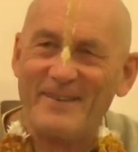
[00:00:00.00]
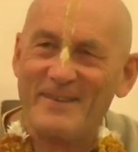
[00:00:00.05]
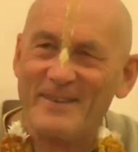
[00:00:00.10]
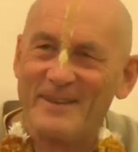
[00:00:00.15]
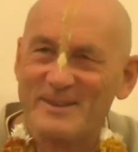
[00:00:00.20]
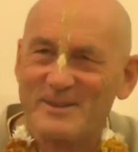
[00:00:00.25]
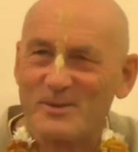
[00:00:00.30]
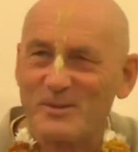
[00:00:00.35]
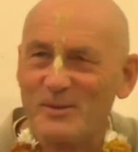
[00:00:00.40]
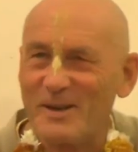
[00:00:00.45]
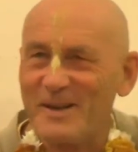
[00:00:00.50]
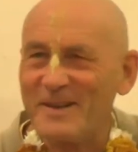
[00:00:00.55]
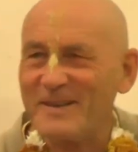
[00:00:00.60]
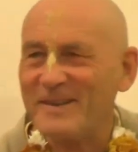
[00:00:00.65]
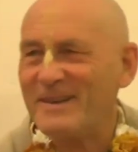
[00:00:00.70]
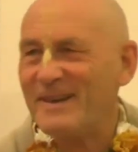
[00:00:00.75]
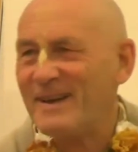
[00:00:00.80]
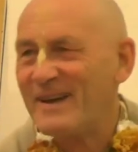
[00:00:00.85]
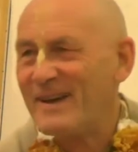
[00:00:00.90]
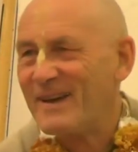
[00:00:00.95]
This one,
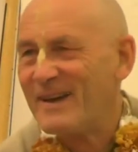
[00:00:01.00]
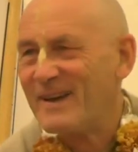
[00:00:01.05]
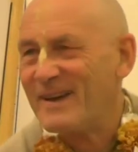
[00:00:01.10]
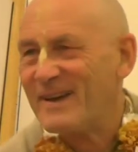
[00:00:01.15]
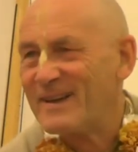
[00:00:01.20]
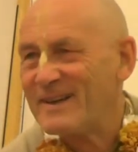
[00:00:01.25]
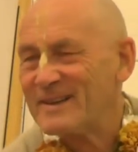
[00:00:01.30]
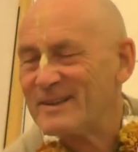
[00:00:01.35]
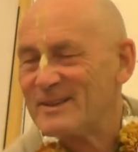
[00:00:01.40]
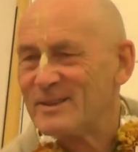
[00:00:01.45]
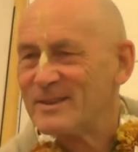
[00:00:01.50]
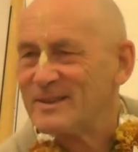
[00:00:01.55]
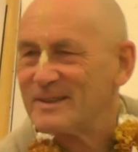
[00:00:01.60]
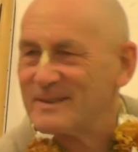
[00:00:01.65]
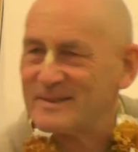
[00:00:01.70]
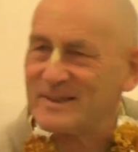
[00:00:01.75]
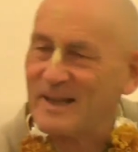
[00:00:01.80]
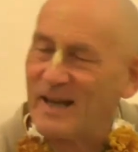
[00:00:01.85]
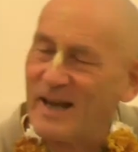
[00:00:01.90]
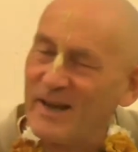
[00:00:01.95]

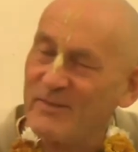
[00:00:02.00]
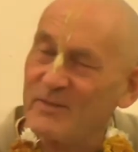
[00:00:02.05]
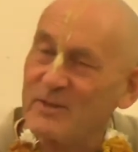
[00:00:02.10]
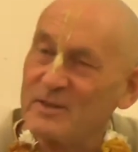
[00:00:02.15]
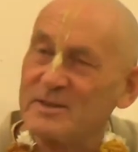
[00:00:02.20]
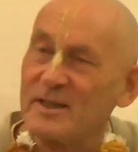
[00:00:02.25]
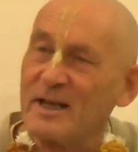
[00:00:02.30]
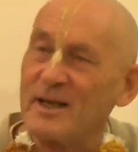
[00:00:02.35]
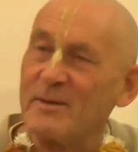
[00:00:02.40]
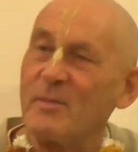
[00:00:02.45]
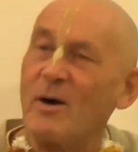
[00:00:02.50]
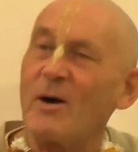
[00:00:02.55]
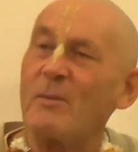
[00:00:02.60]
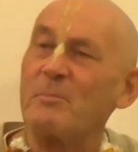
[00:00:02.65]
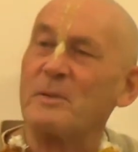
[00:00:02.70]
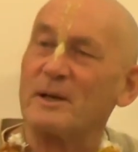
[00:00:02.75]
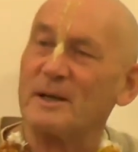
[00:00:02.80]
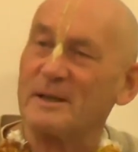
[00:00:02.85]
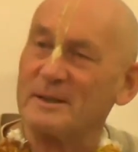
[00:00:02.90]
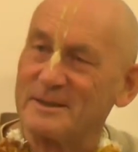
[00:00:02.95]
to have the same
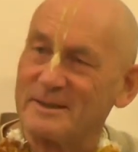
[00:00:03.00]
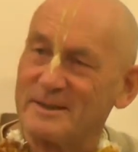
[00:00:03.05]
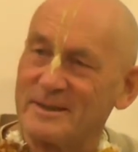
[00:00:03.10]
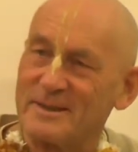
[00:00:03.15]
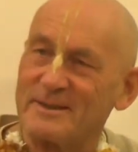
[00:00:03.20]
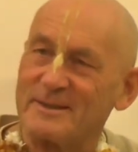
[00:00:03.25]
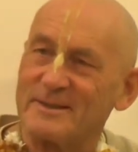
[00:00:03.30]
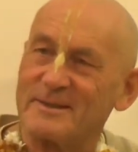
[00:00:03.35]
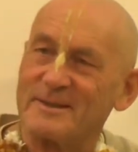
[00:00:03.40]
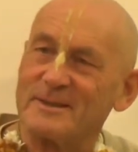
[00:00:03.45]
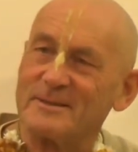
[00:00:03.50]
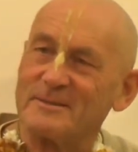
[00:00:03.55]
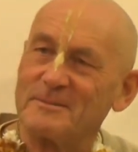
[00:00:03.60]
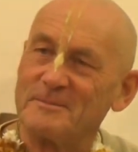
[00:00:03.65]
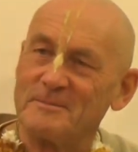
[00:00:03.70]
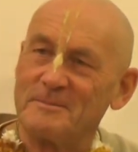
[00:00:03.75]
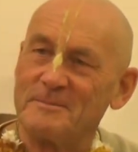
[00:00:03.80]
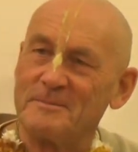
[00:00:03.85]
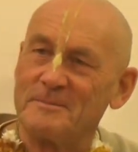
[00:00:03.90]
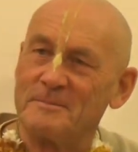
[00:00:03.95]
opulences.
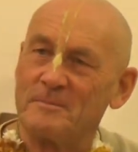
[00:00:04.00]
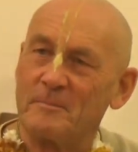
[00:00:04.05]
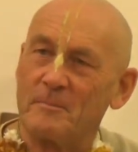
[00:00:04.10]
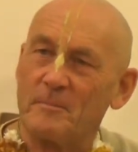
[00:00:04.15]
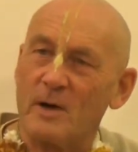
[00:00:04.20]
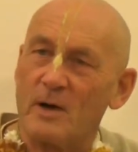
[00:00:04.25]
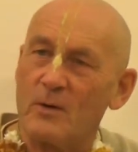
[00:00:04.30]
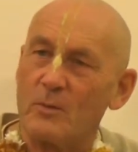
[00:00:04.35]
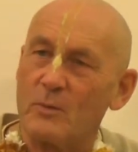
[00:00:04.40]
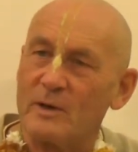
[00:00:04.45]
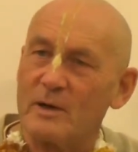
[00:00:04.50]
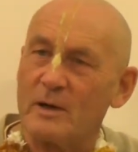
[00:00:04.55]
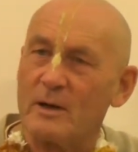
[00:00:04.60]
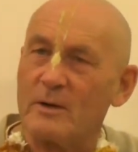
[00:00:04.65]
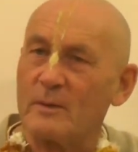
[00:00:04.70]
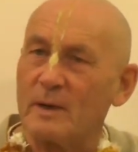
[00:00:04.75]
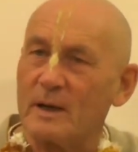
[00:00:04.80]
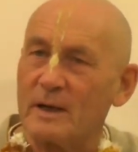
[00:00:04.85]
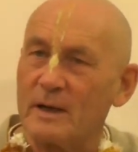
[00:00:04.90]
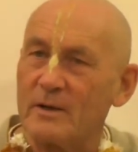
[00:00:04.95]
But we're
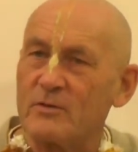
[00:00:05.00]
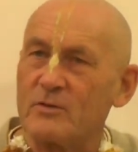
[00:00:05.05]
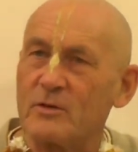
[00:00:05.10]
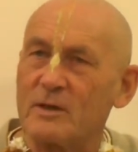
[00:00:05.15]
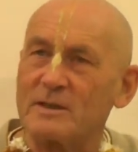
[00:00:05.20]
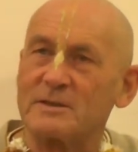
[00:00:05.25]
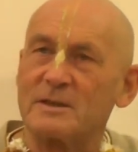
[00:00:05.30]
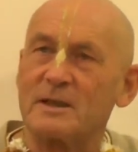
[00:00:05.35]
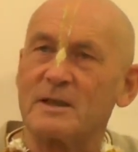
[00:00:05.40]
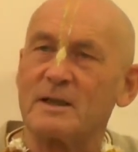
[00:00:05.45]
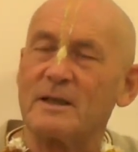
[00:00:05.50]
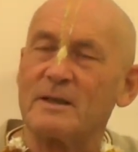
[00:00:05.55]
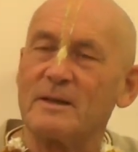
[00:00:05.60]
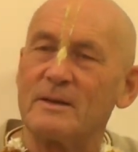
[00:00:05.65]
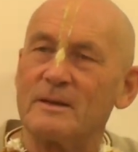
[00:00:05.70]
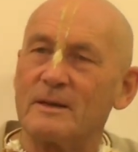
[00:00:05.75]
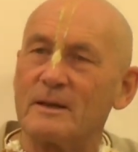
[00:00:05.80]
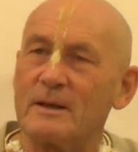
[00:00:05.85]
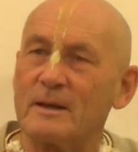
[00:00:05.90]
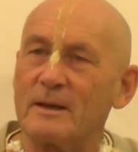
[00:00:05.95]
not really interested
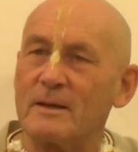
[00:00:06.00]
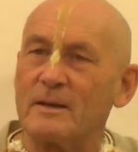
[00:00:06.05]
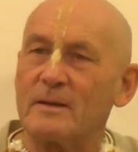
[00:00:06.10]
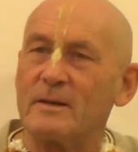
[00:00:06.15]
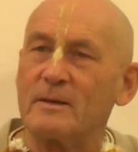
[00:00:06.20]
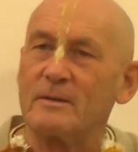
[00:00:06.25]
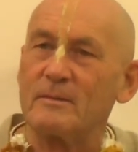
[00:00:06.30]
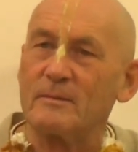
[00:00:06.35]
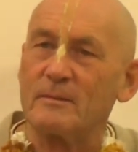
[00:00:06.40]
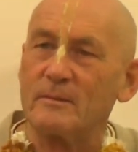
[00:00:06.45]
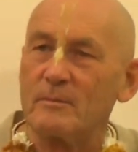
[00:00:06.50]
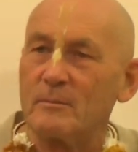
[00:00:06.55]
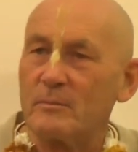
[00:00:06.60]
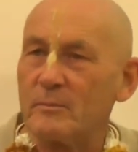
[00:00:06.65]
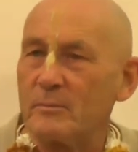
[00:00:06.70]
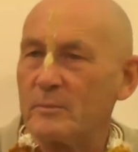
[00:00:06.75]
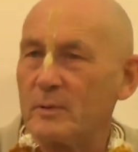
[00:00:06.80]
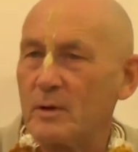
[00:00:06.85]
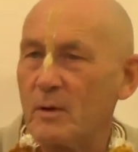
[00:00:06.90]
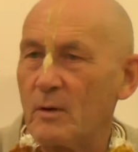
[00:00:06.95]
in
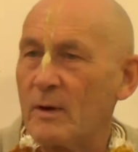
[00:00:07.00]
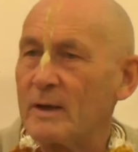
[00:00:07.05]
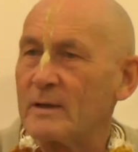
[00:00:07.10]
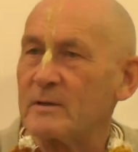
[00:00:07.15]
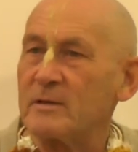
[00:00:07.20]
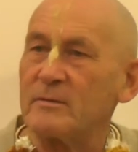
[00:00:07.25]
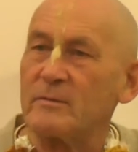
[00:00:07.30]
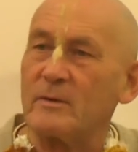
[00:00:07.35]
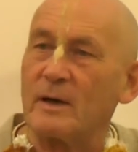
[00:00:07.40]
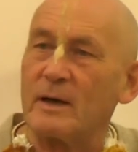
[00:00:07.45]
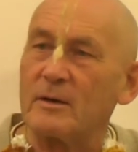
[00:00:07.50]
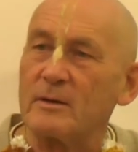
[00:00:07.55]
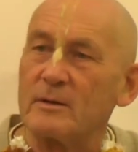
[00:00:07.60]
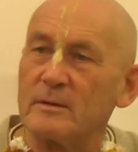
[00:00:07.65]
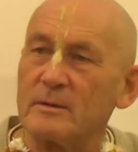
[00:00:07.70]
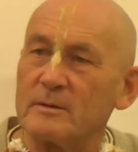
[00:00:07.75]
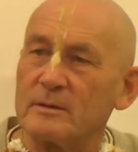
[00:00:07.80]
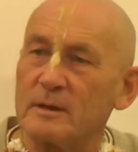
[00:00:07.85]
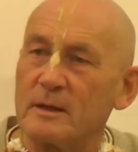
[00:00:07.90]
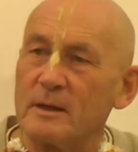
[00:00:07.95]
going to
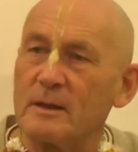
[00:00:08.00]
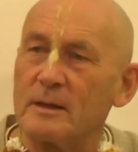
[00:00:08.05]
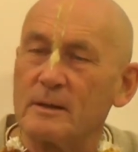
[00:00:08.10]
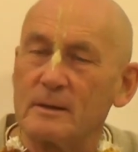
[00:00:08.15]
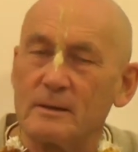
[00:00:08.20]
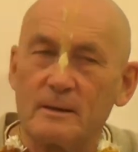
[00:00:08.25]
Vaikuntha,